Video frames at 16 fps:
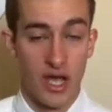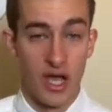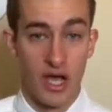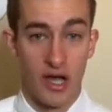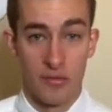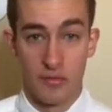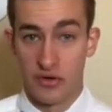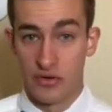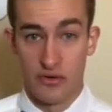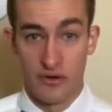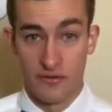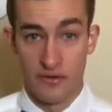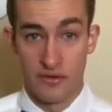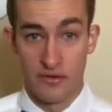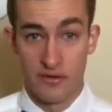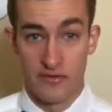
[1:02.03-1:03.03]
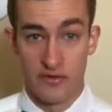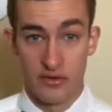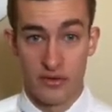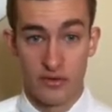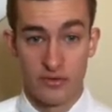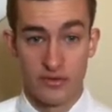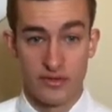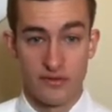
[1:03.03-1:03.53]
across all different
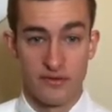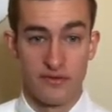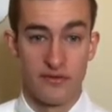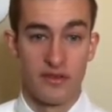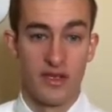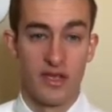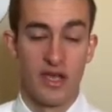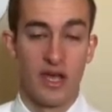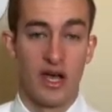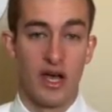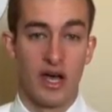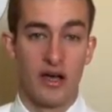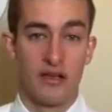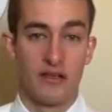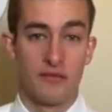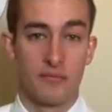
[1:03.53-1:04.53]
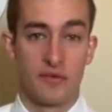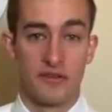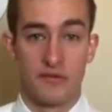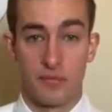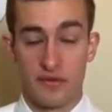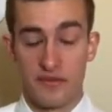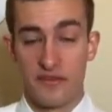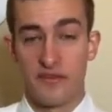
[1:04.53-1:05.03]
cultures. But
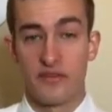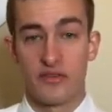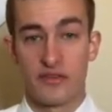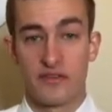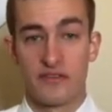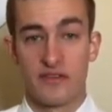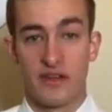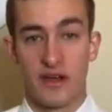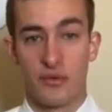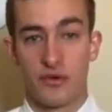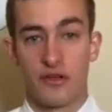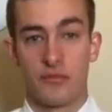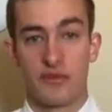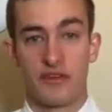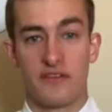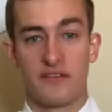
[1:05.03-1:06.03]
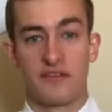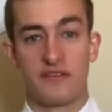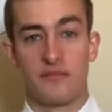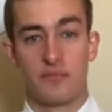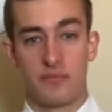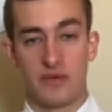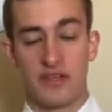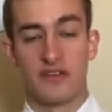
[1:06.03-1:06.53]
specifically today, we're going to
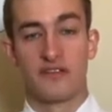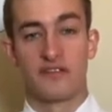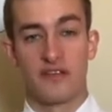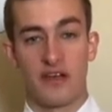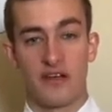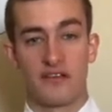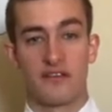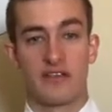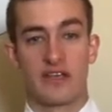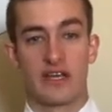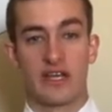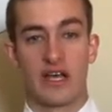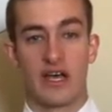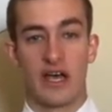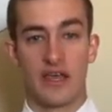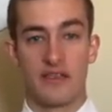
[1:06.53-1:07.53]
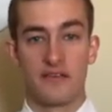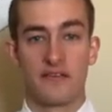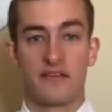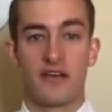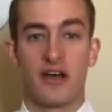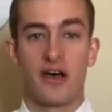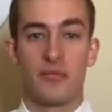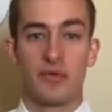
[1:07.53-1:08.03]
be discussing this
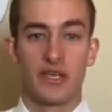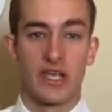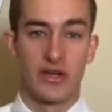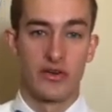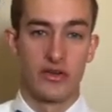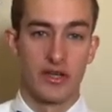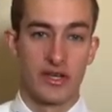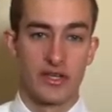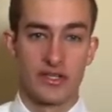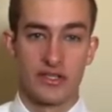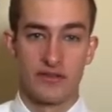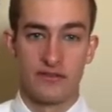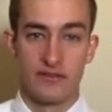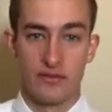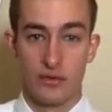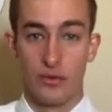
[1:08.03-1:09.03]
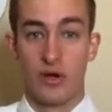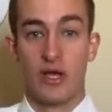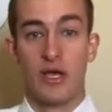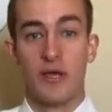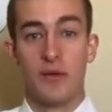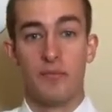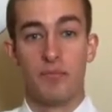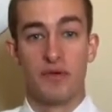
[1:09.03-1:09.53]
topic in relation to
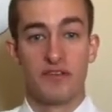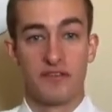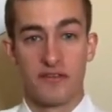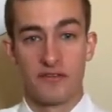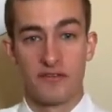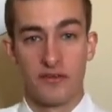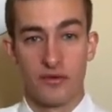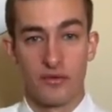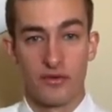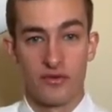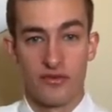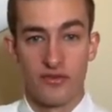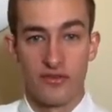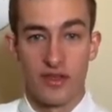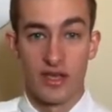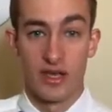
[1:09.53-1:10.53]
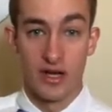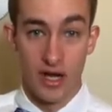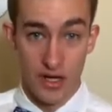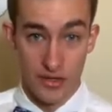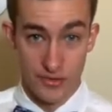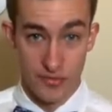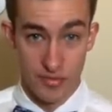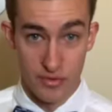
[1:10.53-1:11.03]
business owners and
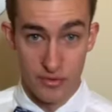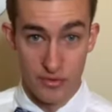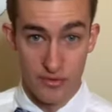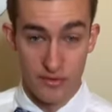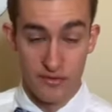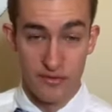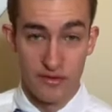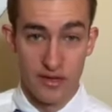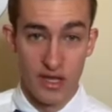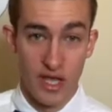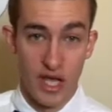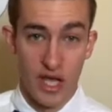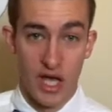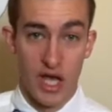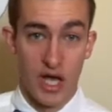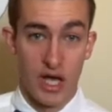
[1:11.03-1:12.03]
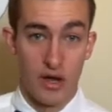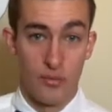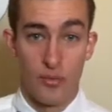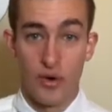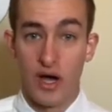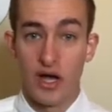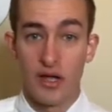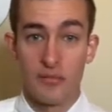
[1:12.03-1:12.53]
entrepreneurs.
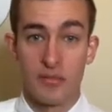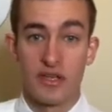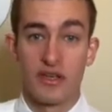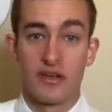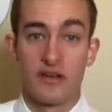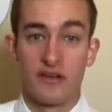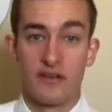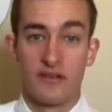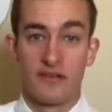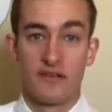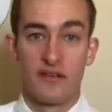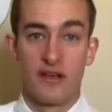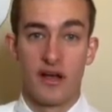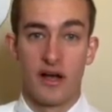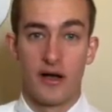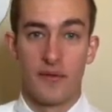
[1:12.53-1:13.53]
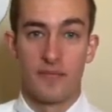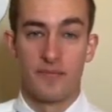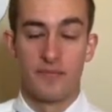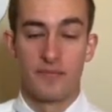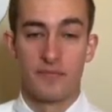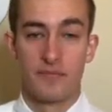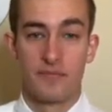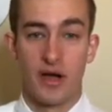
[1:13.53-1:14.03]
Why? Because
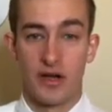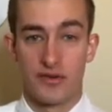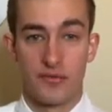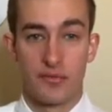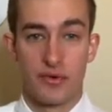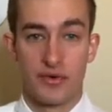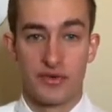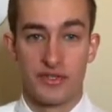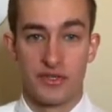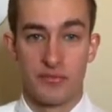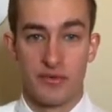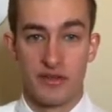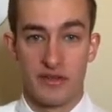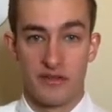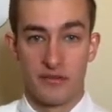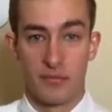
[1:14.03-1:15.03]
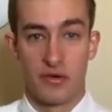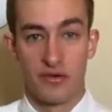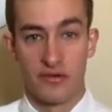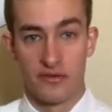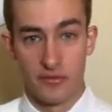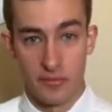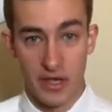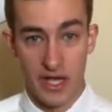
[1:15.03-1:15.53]
entrepreneurship is a
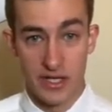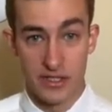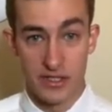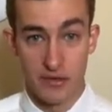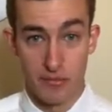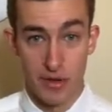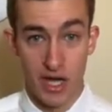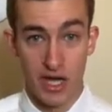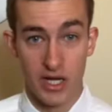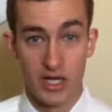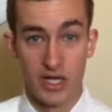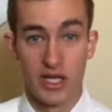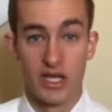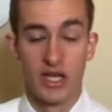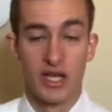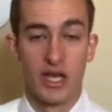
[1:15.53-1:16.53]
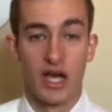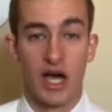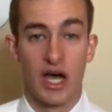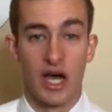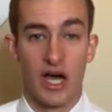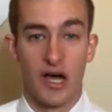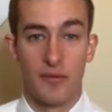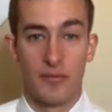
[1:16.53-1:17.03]
personal passion of mine.
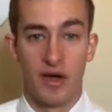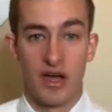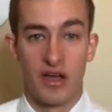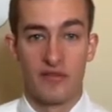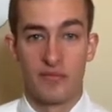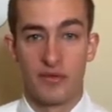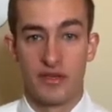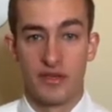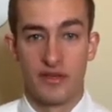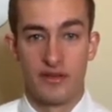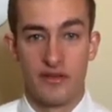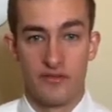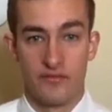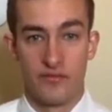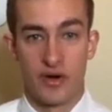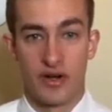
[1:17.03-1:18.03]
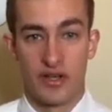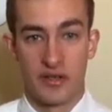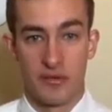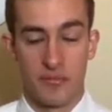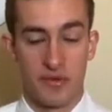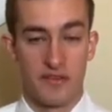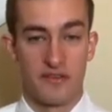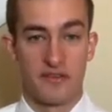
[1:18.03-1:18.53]
I've been running a
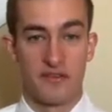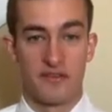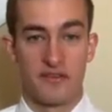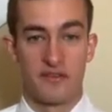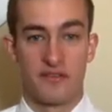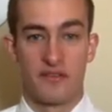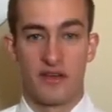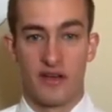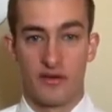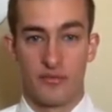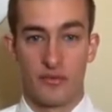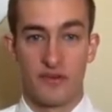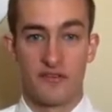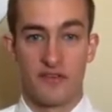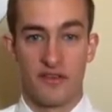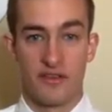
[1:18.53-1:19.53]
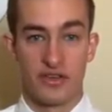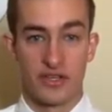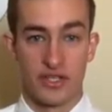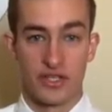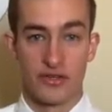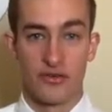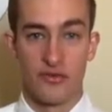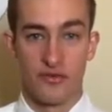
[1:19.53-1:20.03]
business reselling
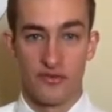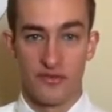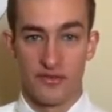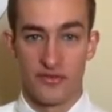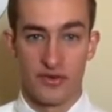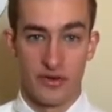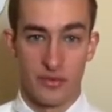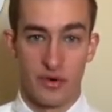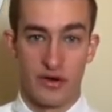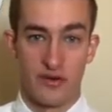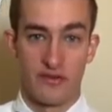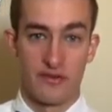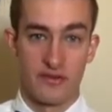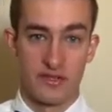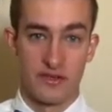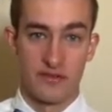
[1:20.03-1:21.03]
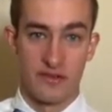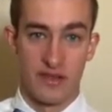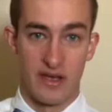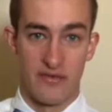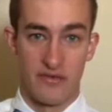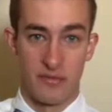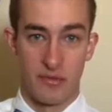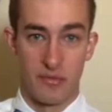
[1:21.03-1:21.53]
shoes and streetwear, such as
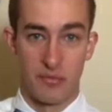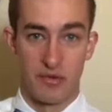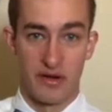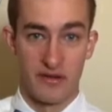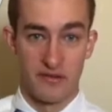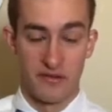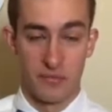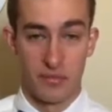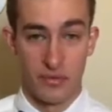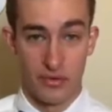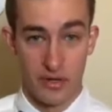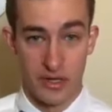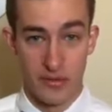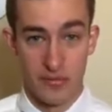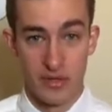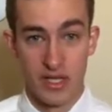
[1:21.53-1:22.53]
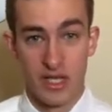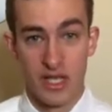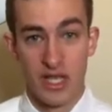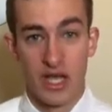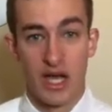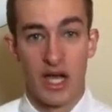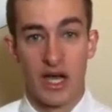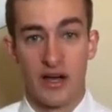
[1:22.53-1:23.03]
that from the brand Supreme,
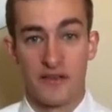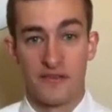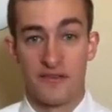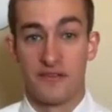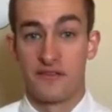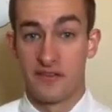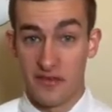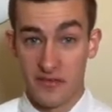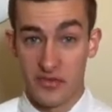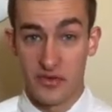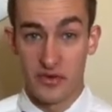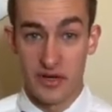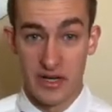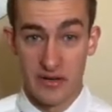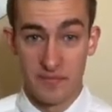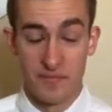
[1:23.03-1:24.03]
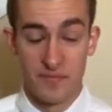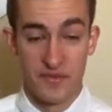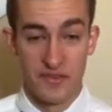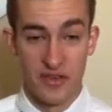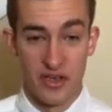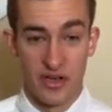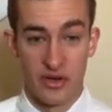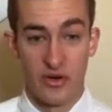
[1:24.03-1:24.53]
since seventh grade.
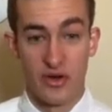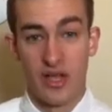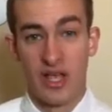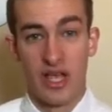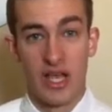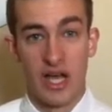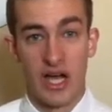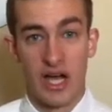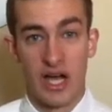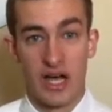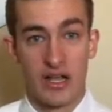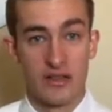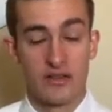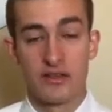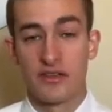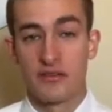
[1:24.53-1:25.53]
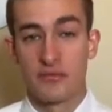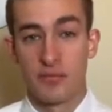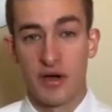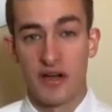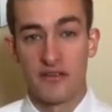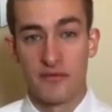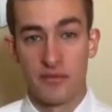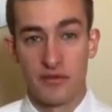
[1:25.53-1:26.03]
So looking to
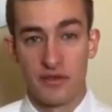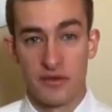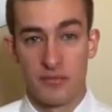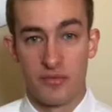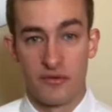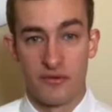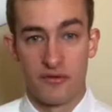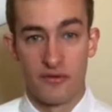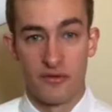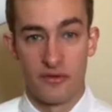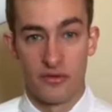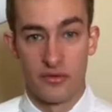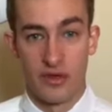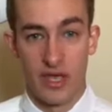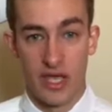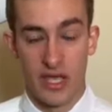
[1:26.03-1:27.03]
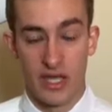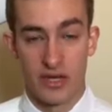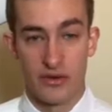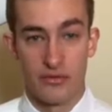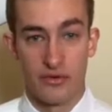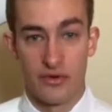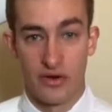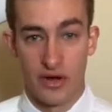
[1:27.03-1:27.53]
possibly pursue a
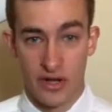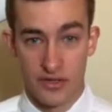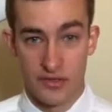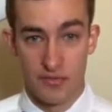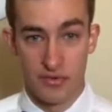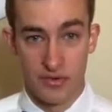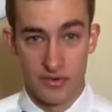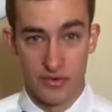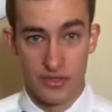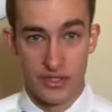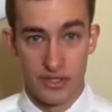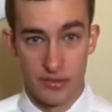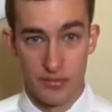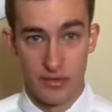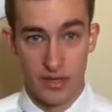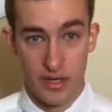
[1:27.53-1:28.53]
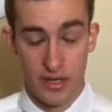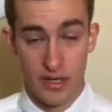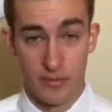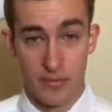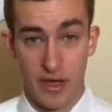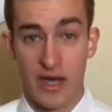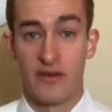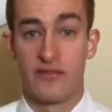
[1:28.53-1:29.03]
career in entrepreneurship
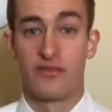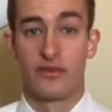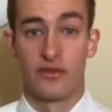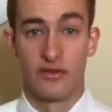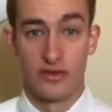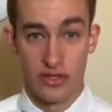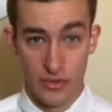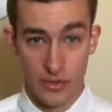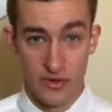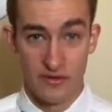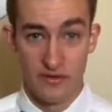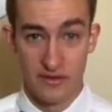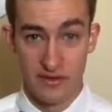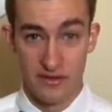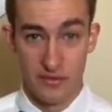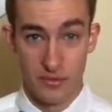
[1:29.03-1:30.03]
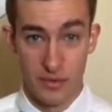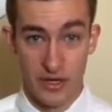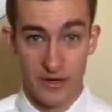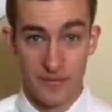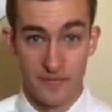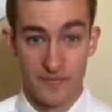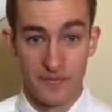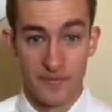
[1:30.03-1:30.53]
after USC as
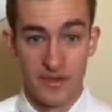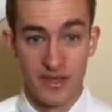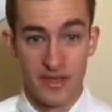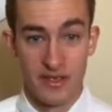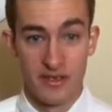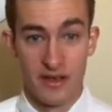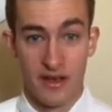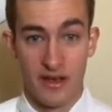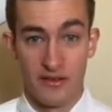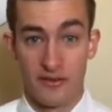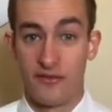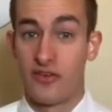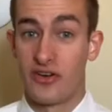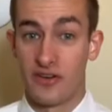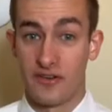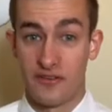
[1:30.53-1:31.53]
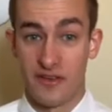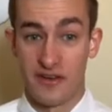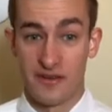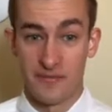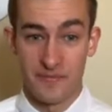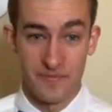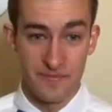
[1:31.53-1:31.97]
well. So very exciting.